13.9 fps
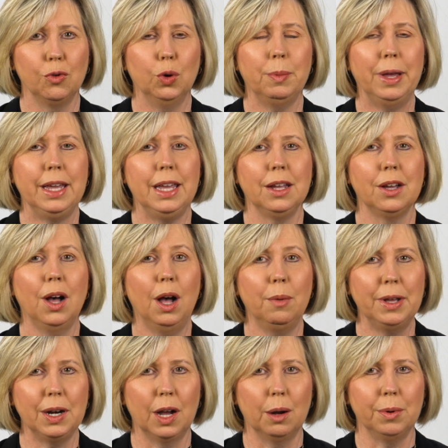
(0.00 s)
rulemaking
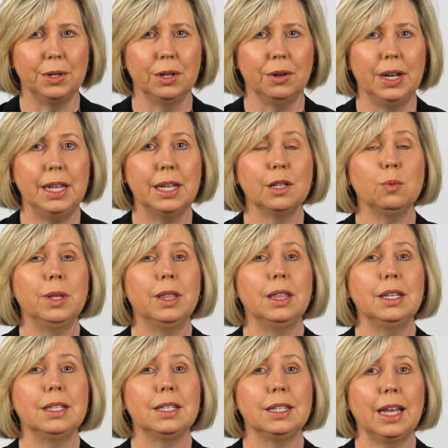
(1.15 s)
comment opportunity is with
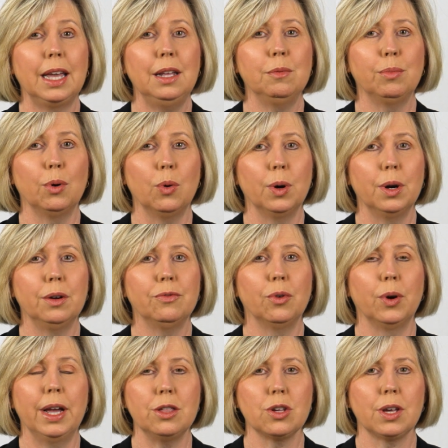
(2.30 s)
the State Board
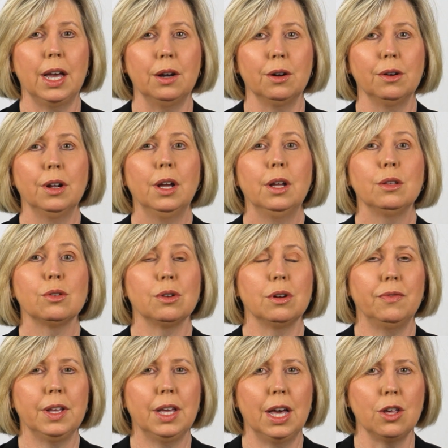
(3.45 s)
for Educator
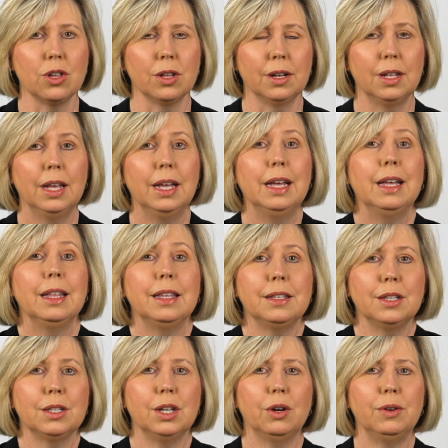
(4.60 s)
Certification. This
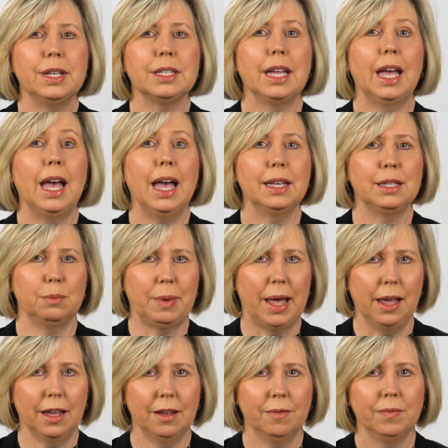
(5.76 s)
is known as
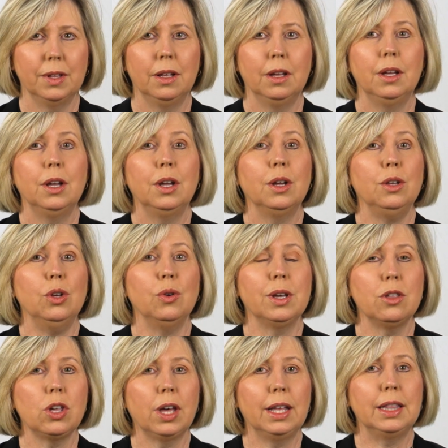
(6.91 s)
SBEC. You
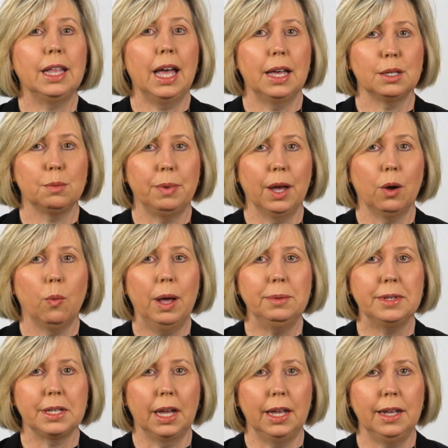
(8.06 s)
can check the SBEC
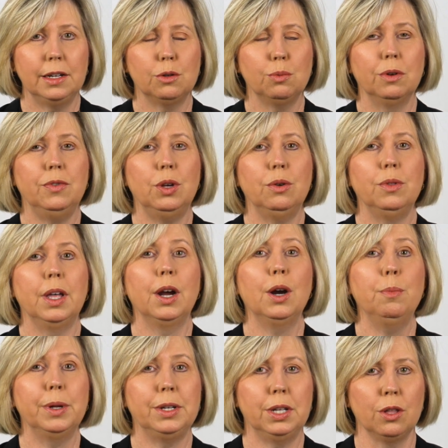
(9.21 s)
website to review their
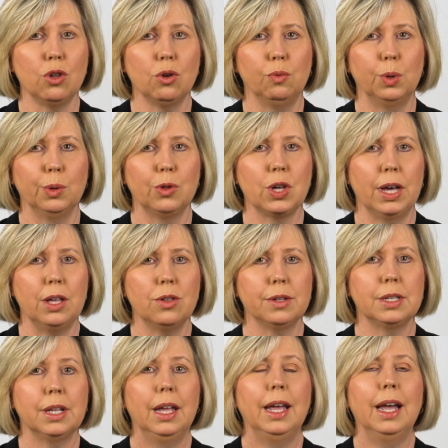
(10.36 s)
potential rule
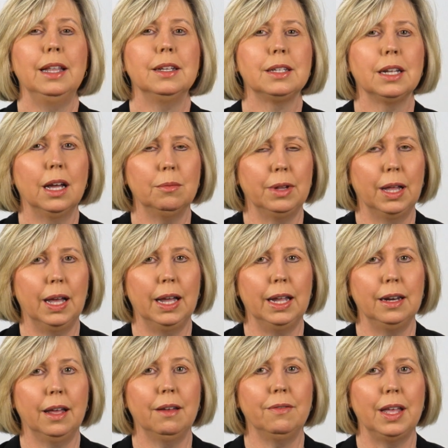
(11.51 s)
changes and the
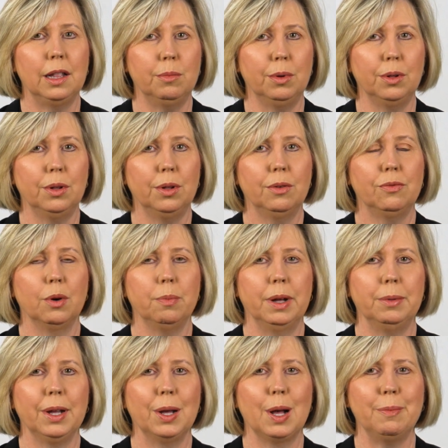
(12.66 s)
timeline available for
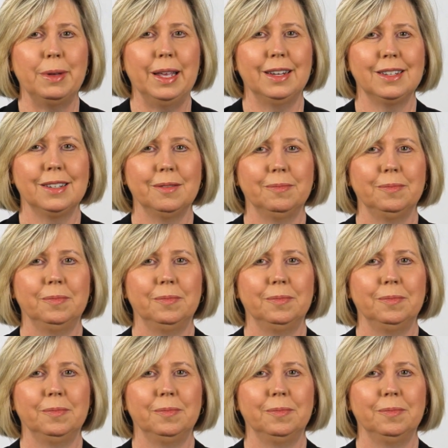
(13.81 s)
public comment.